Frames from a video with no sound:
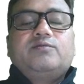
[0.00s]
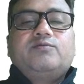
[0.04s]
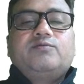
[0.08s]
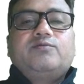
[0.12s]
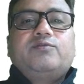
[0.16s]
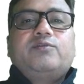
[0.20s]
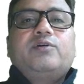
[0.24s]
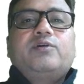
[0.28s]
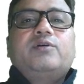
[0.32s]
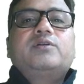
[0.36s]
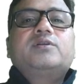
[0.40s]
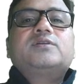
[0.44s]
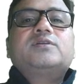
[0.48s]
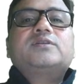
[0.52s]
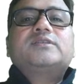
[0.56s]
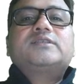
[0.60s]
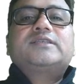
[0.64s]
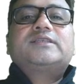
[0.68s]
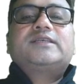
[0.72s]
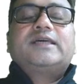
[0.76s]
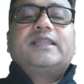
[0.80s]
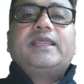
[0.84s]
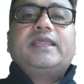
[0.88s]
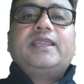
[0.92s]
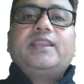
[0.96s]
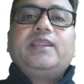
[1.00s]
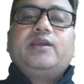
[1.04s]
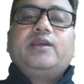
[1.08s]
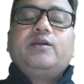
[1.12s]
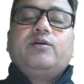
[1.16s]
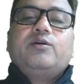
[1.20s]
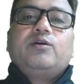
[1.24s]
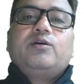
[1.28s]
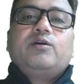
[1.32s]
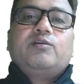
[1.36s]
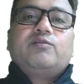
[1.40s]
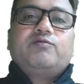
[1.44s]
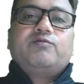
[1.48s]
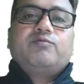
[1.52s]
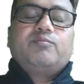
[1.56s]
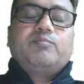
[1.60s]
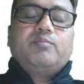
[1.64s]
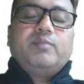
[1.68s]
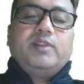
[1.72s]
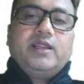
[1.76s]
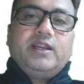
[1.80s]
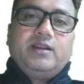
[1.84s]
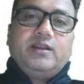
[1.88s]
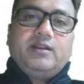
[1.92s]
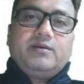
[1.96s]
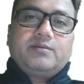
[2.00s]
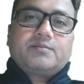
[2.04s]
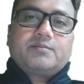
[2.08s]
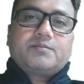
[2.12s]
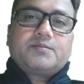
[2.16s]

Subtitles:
for screening of blood,